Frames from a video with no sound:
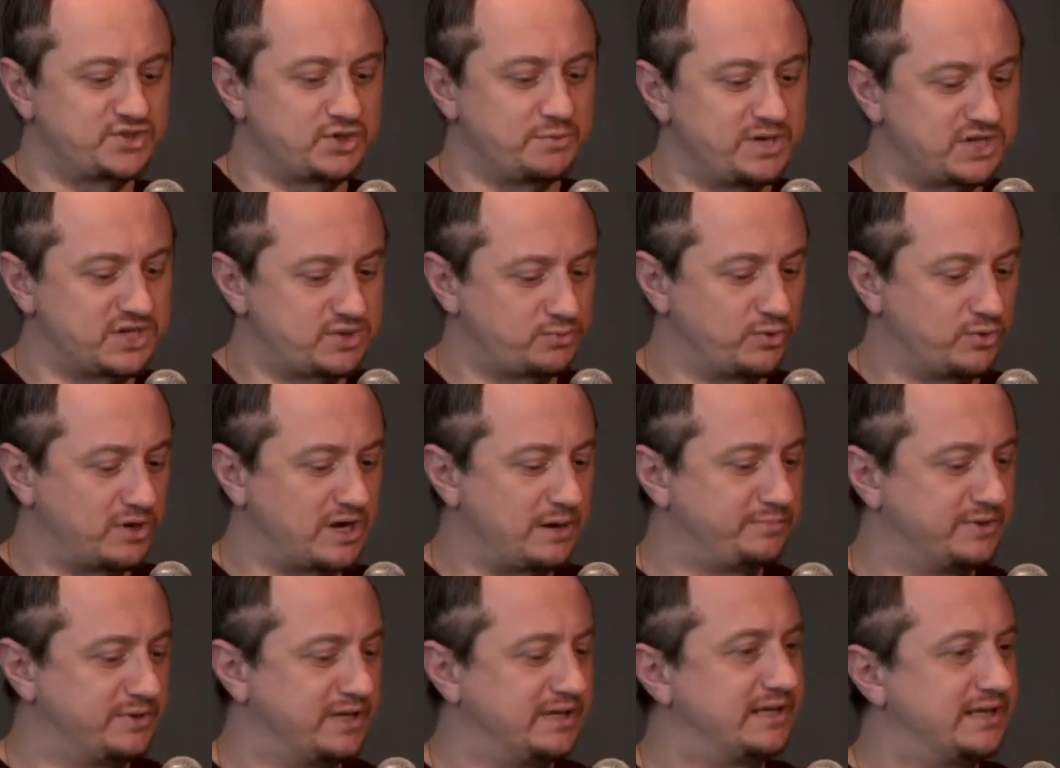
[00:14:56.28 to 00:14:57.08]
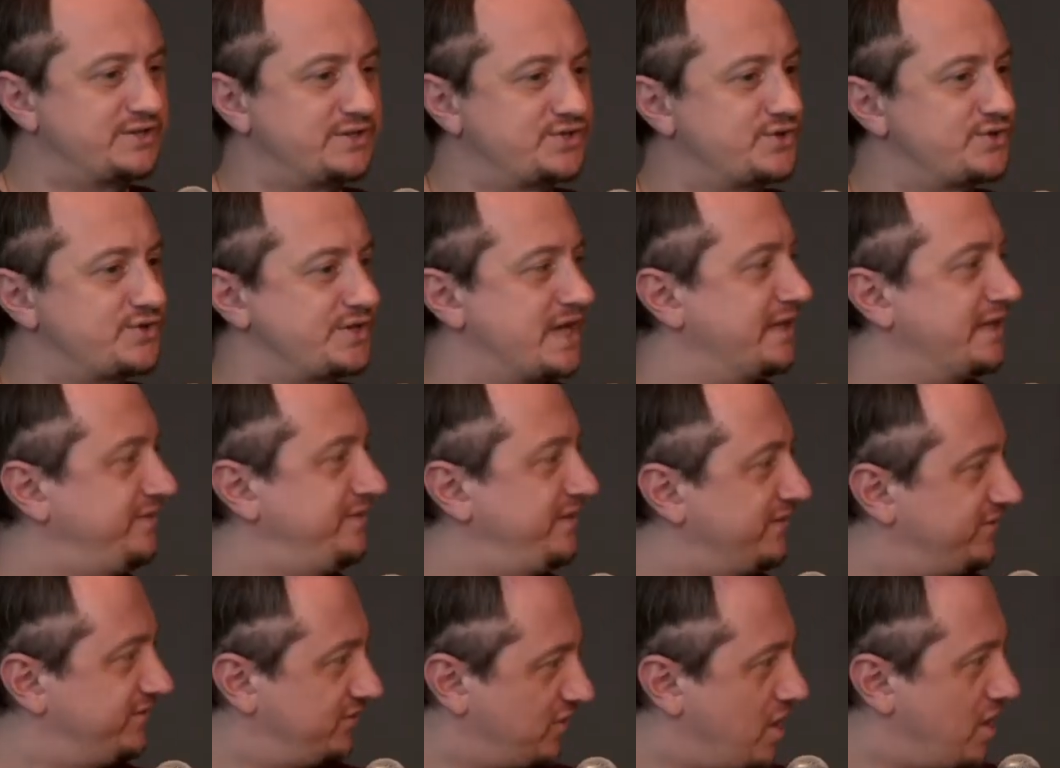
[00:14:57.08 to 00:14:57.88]
what I played. It's just at the
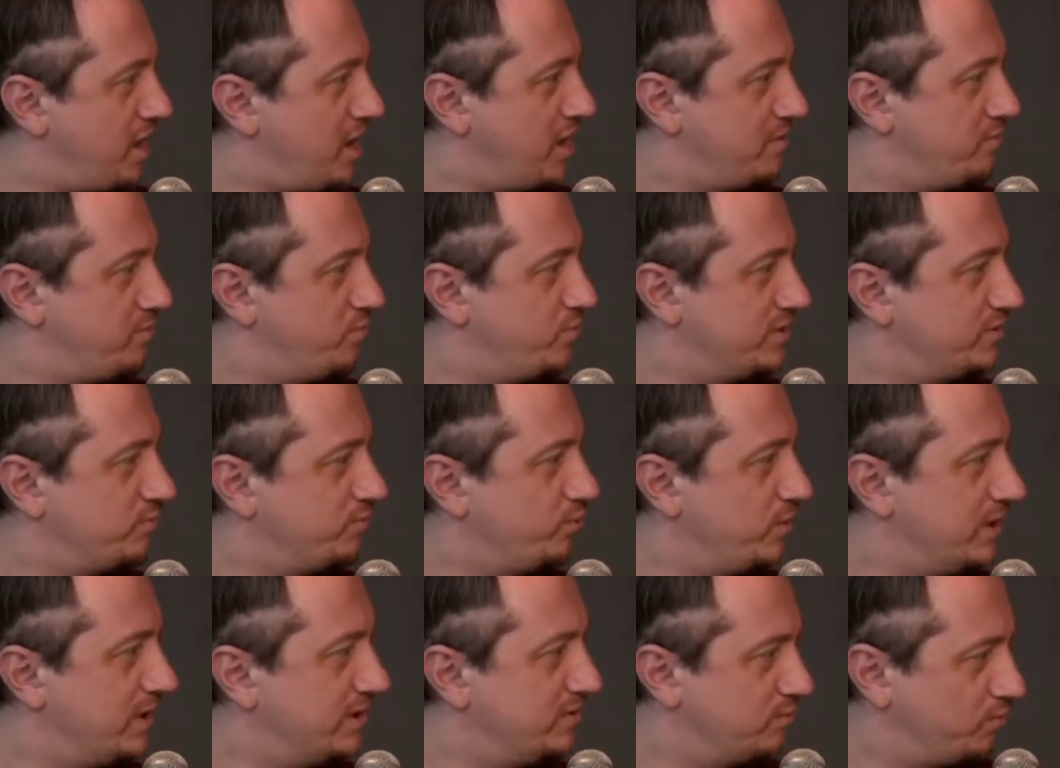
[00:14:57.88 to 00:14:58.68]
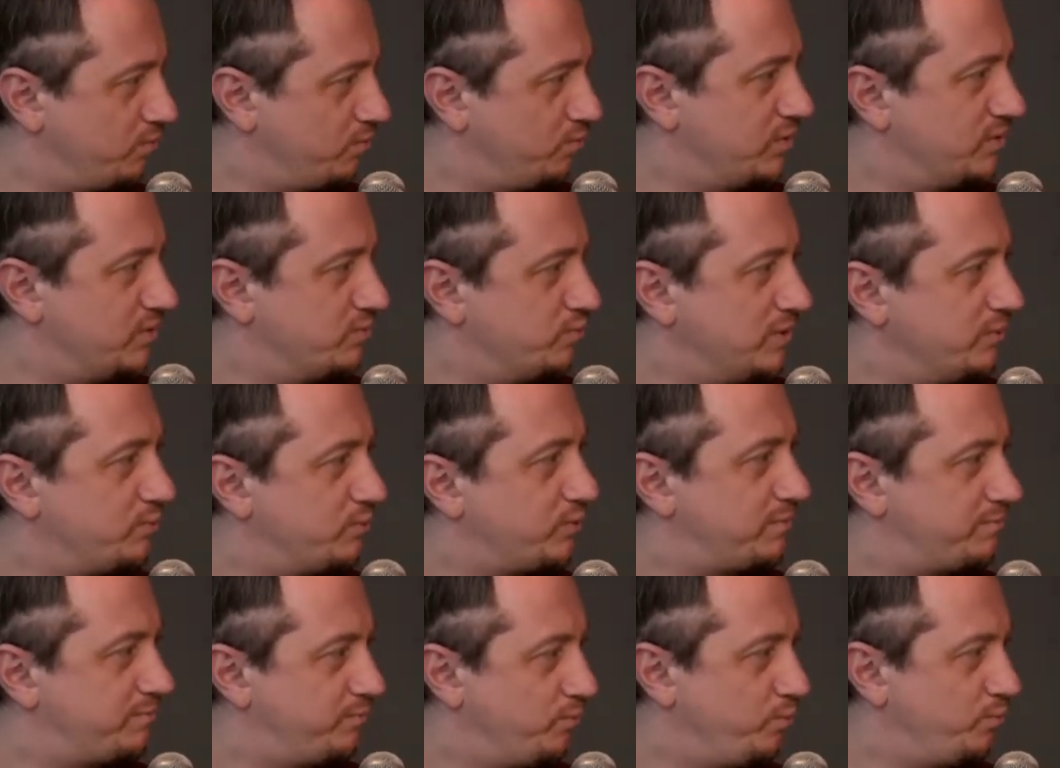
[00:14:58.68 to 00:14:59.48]
time when when when we were
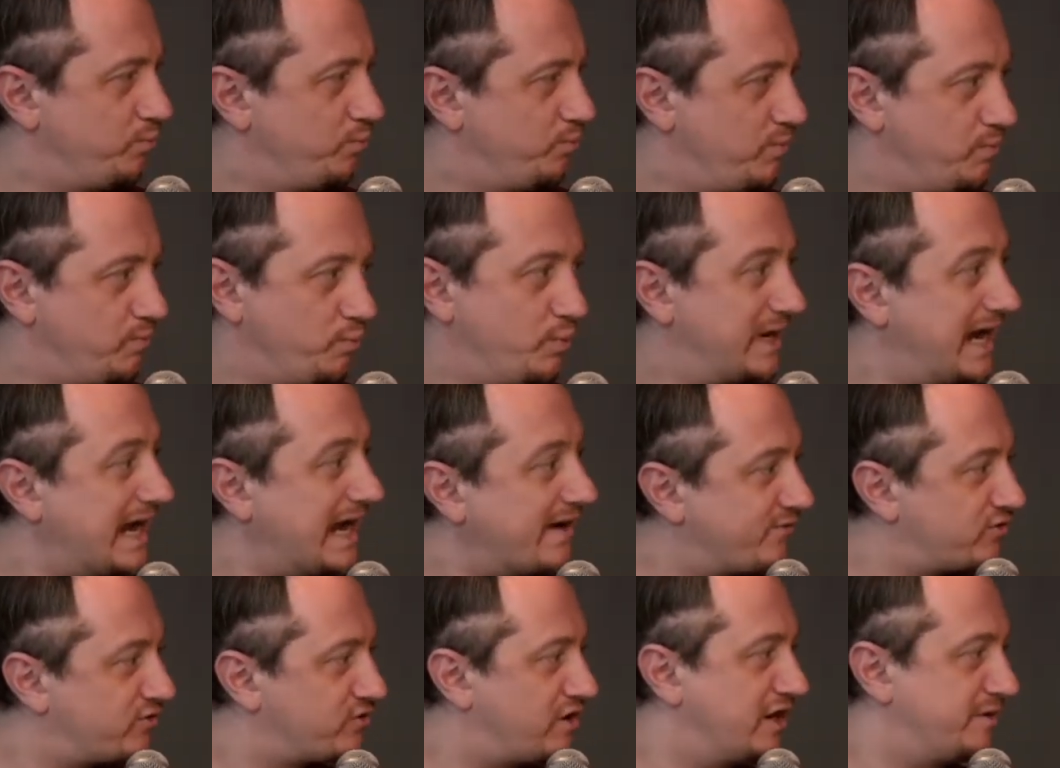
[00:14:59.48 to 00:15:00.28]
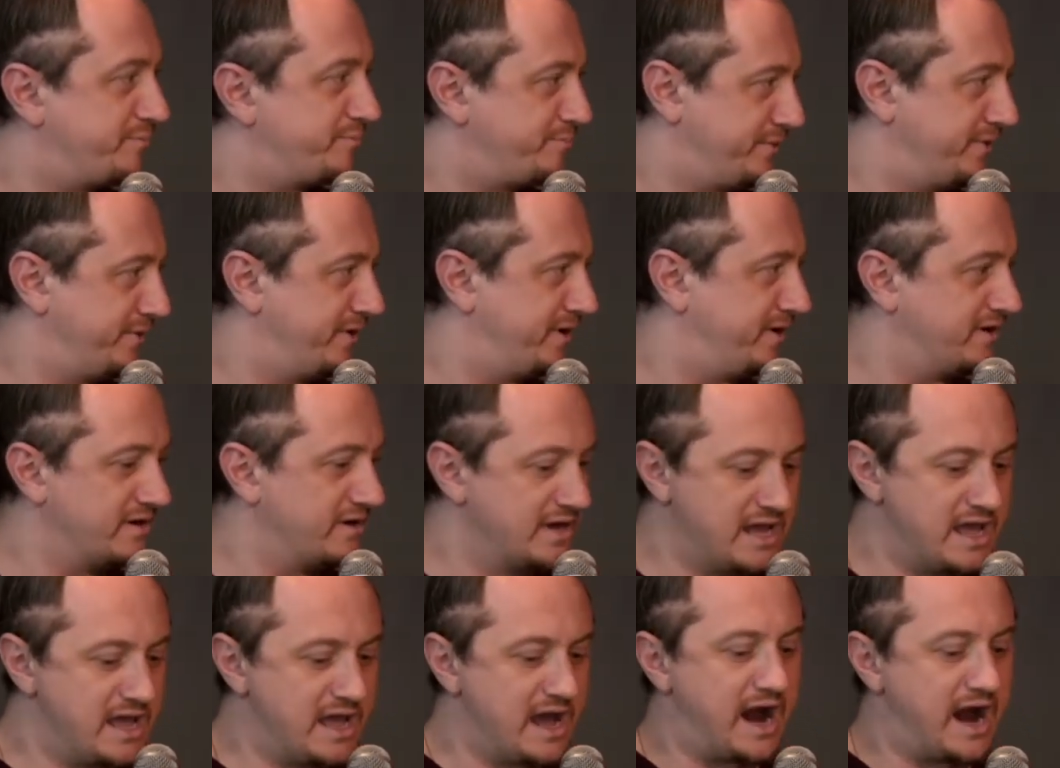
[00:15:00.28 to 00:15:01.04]
whatever I'd play, I'd